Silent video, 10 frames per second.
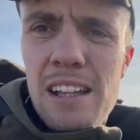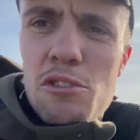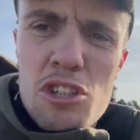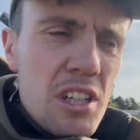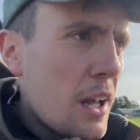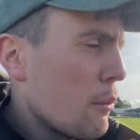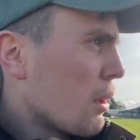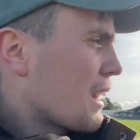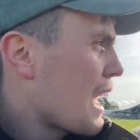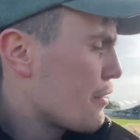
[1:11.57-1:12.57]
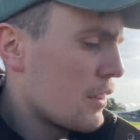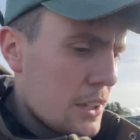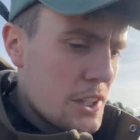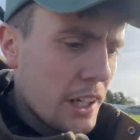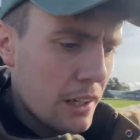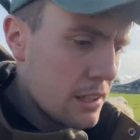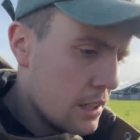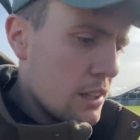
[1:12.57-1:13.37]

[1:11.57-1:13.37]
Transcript: Now just to get one calf in the trailer.